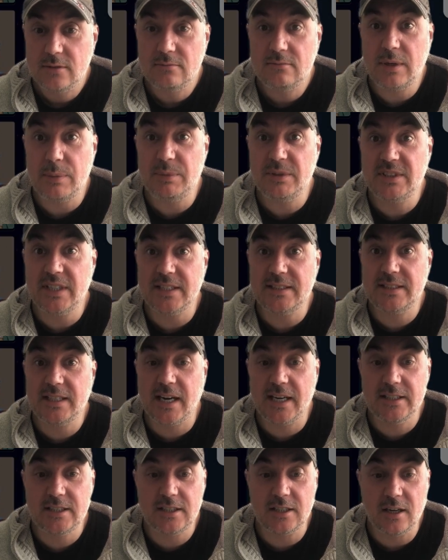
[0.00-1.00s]

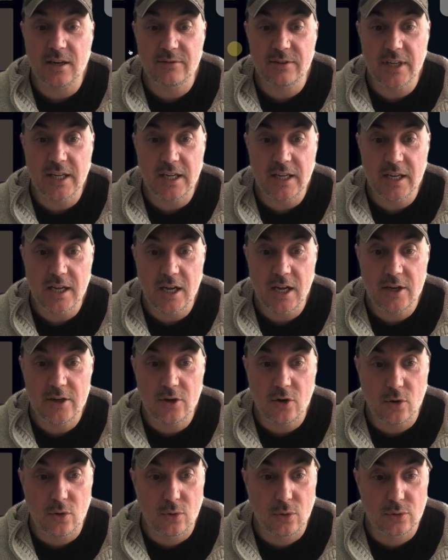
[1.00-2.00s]
representation of it, and
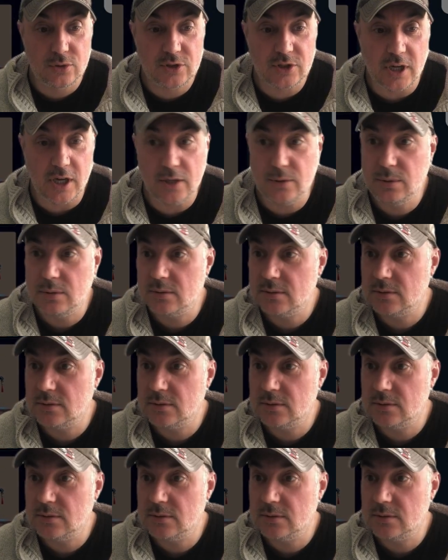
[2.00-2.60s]
also,